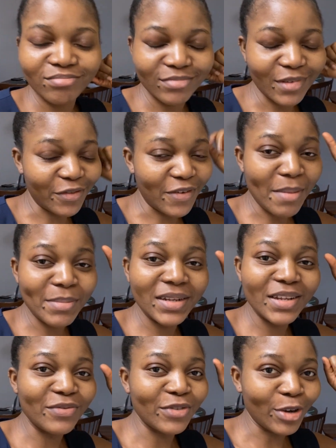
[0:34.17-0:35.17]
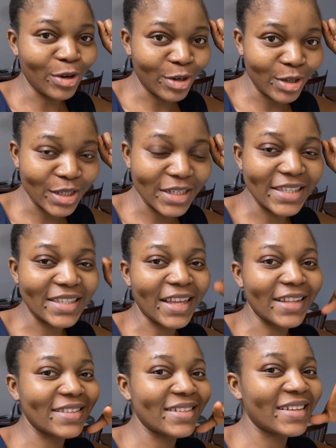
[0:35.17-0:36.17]
a family vlog, a
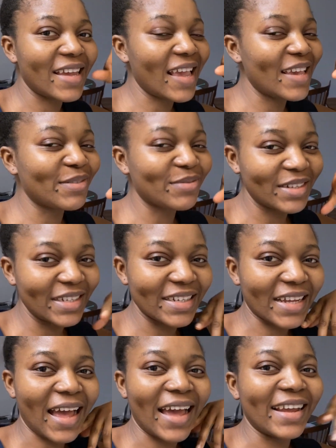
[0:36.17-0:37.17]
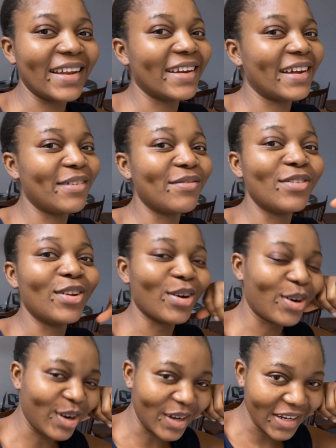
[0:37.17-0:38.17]
Saturday evening kind of
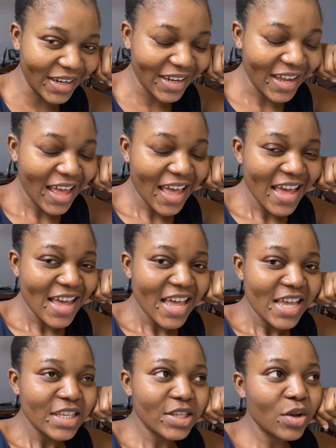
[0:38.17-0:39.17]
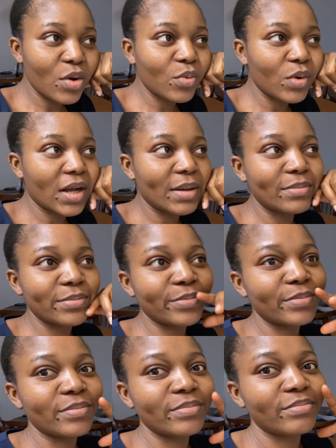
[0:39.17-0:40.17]
vlog. So
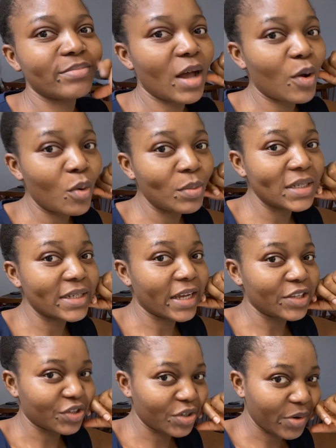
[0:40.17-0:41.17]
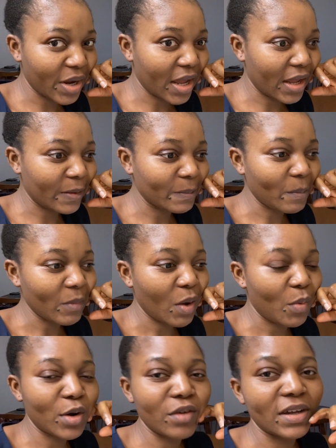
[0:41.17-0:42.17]
back home in Nigeria,
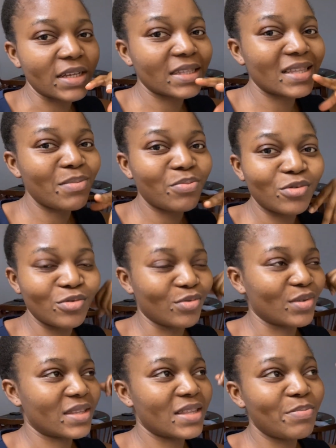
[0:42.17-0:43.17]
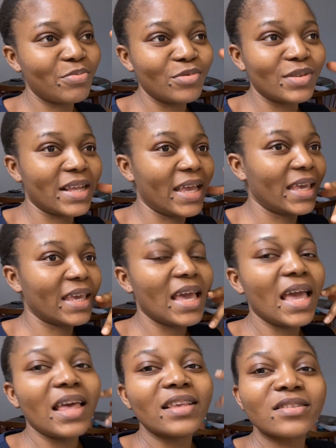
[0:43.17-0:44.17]
one of our staples like
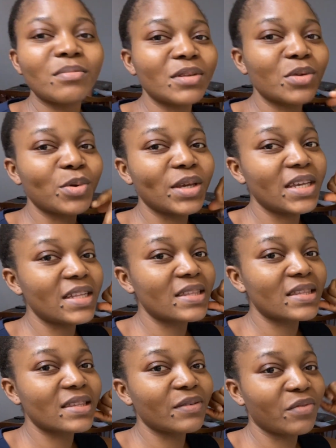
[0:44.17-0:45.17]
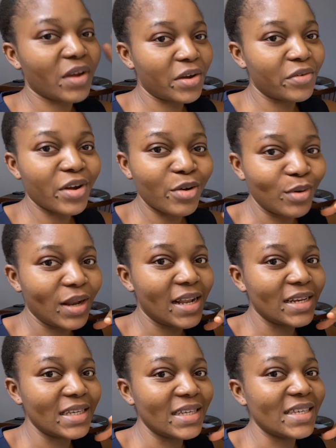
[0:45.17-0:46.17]
something we eat very
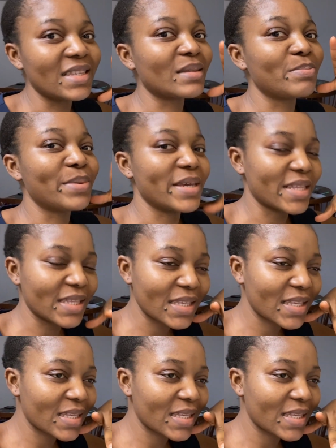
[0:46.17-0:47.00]
regularly is beans.